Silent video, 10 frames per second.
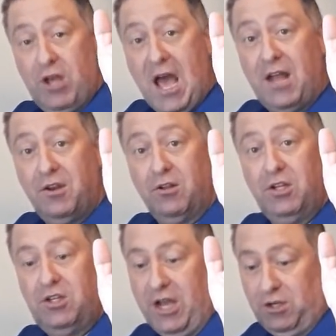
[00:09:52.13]
your hand on
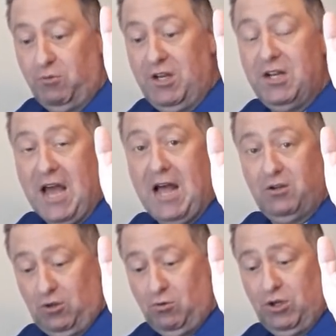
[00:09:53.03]
your chest with your dart,
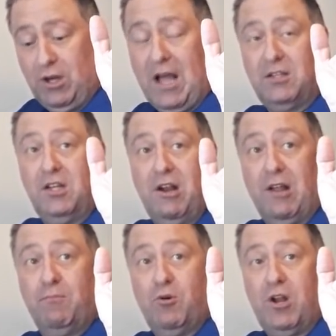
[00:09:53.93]
just hold your darts in your
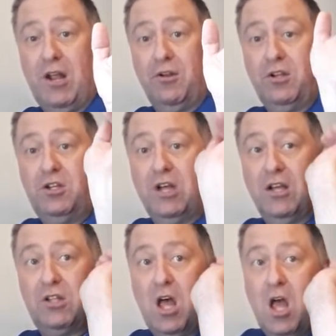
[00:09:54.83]
hand, put your hand on your
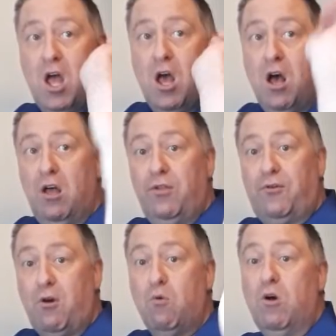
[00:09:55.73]
chest and
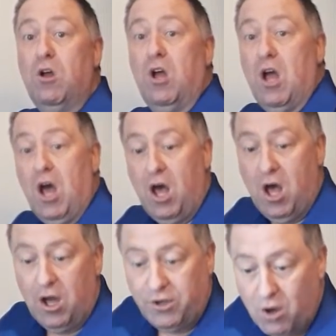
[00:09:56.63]
throw.
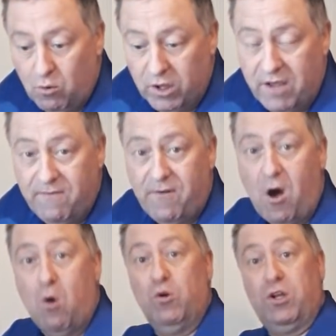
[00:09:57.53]
And don't lean
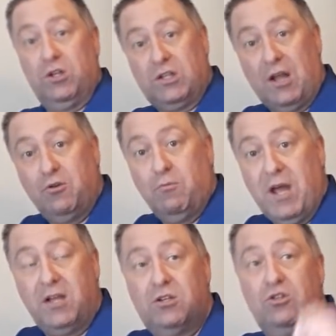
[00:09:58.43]
forward, stand up
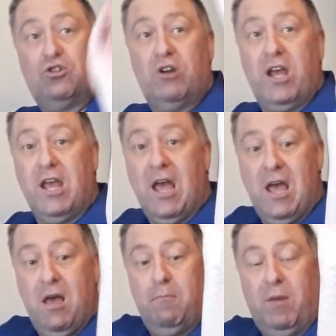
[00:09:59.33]
nice and straight,
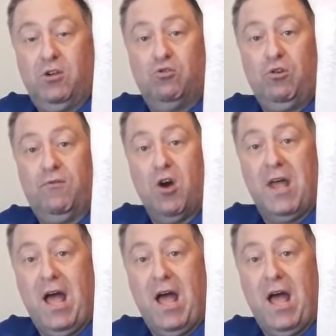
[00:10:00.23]
Make sure you've got that